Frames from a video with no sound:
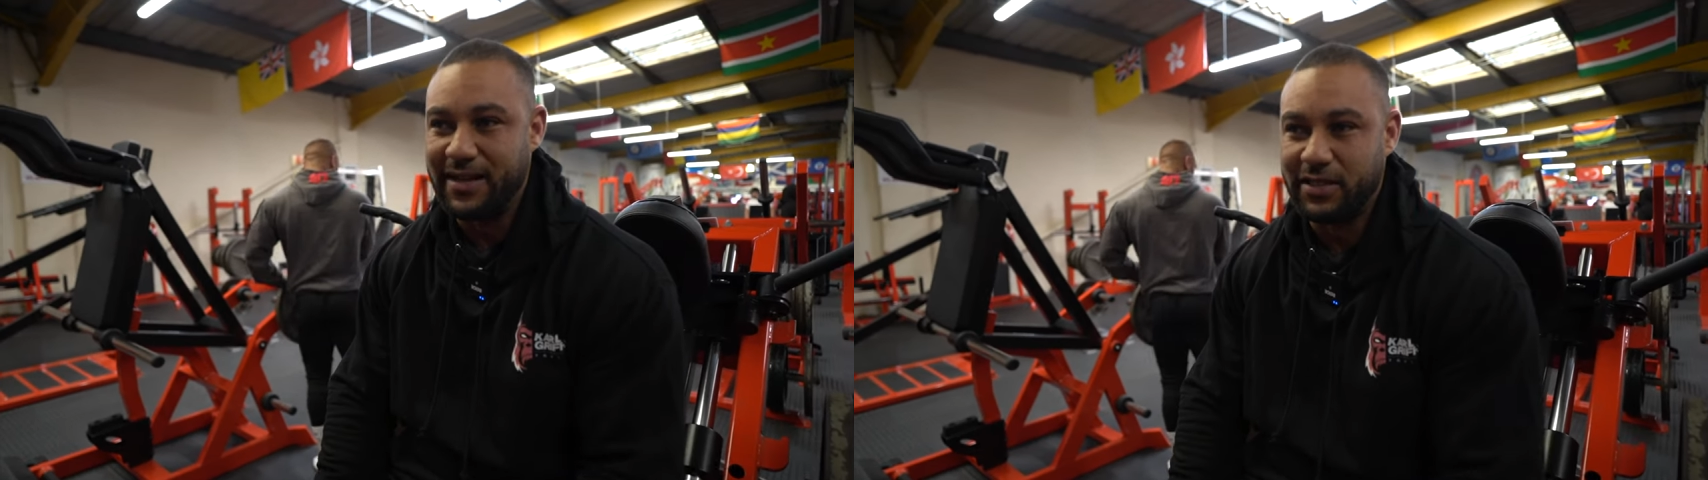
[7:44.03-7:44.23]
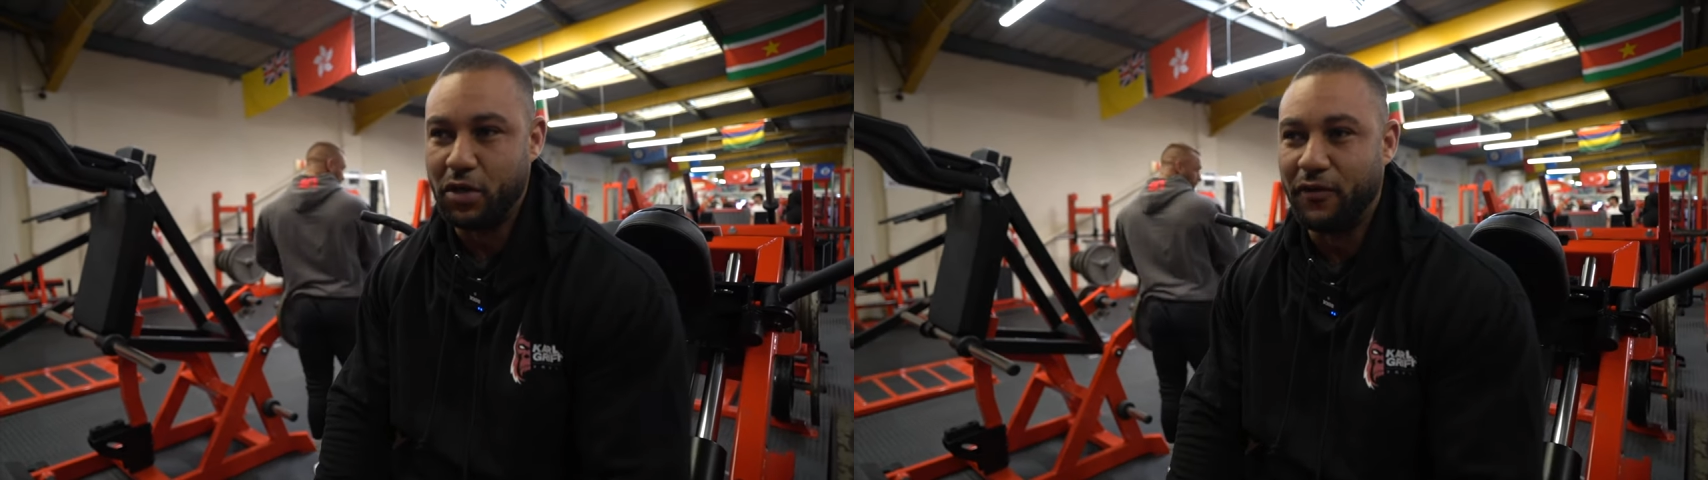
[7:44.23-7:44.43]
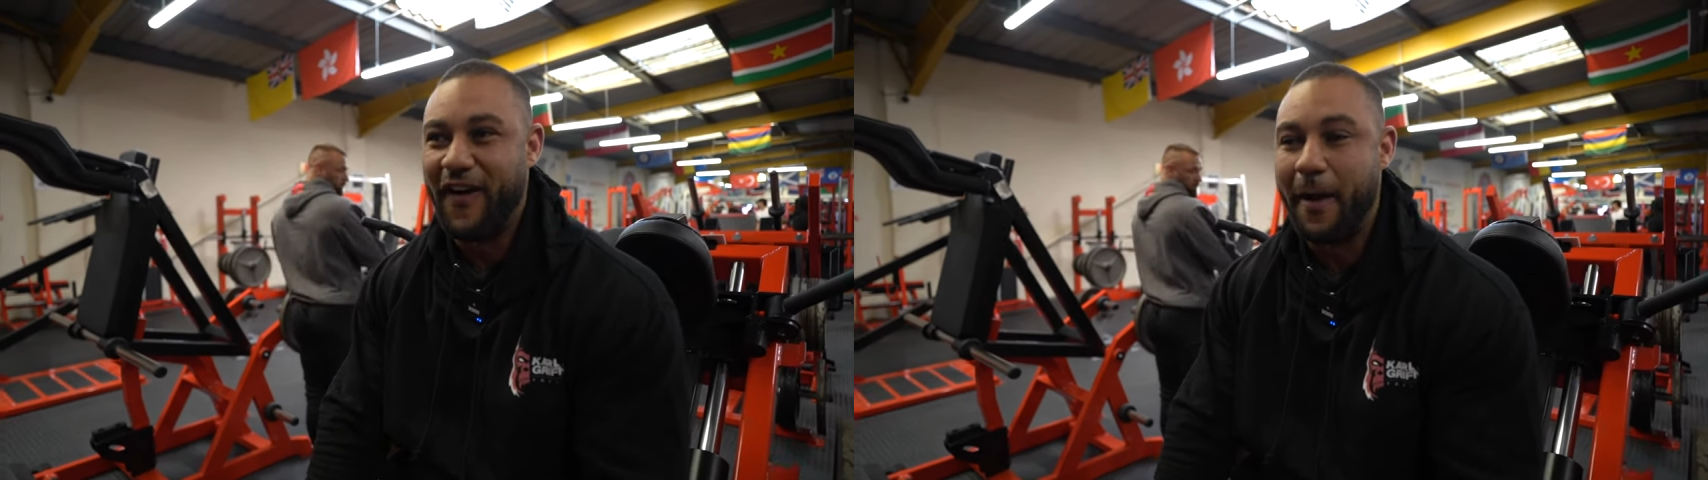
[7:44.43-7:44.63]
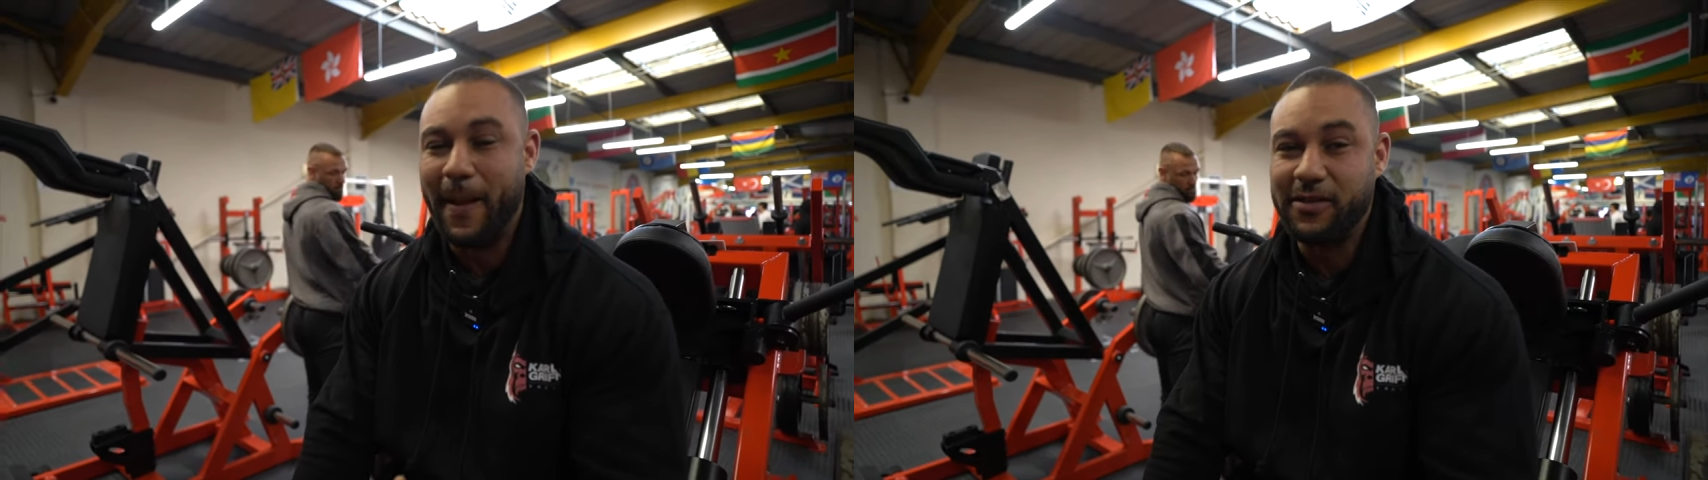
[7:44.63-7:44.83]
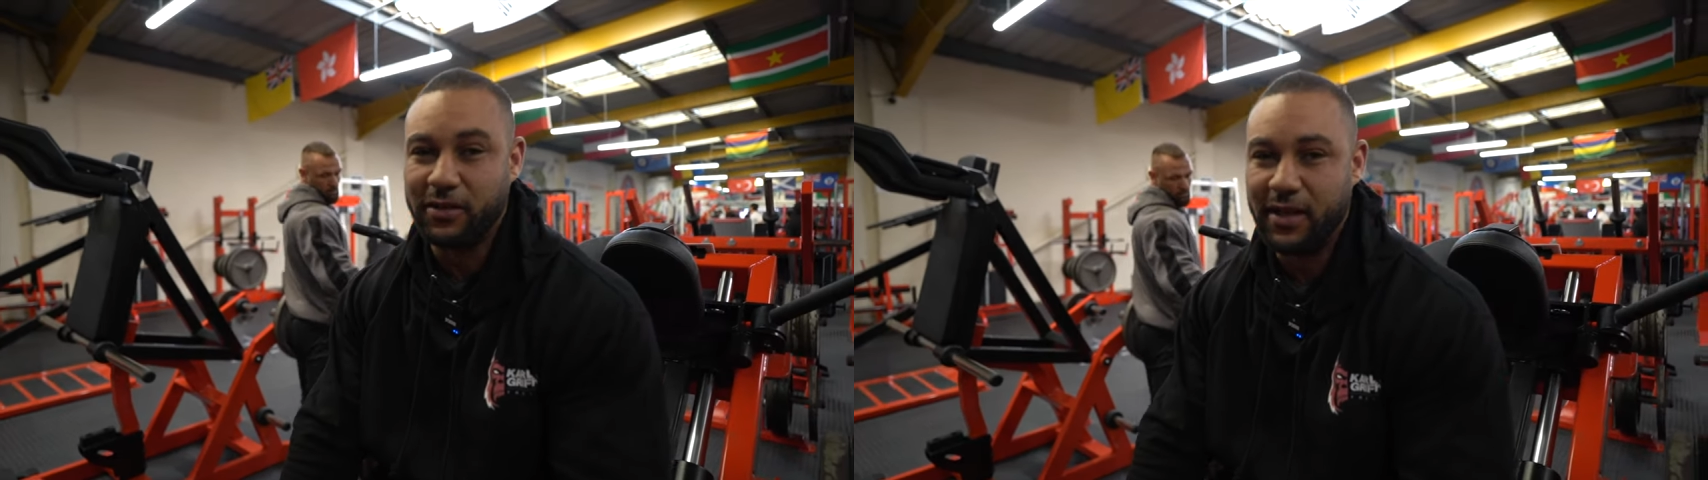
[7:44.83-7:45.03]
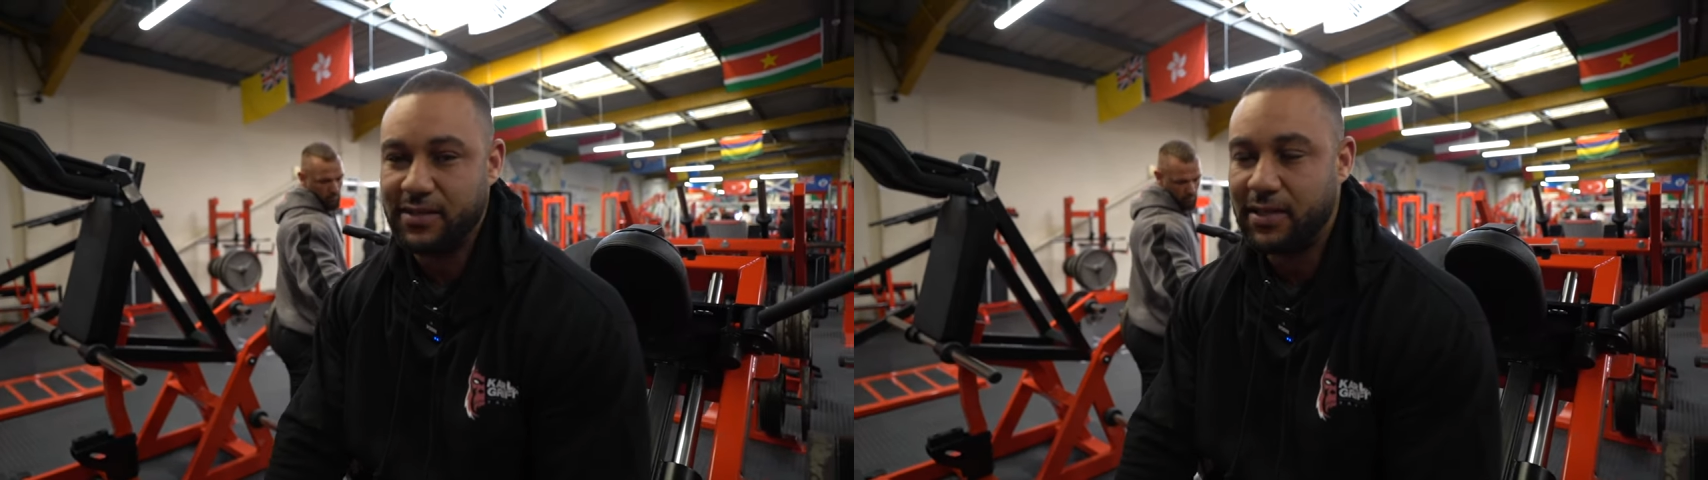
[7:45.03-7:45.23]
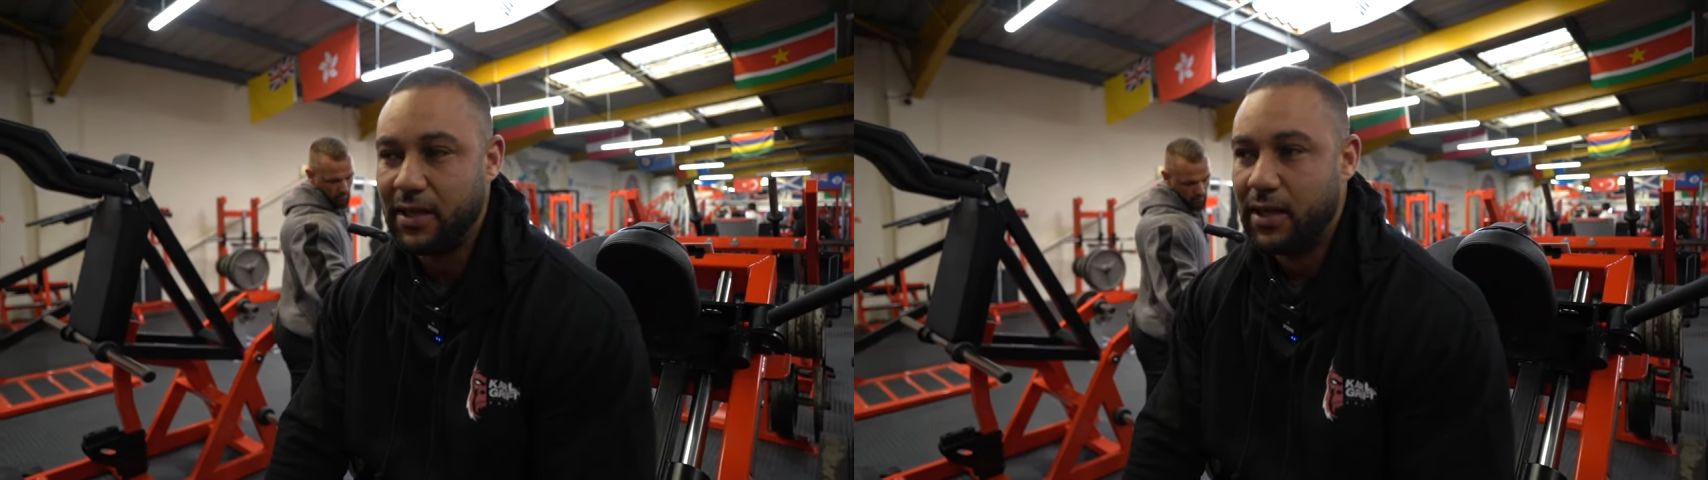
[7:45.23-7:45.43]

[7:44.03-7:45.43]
actually do 5 plates on this.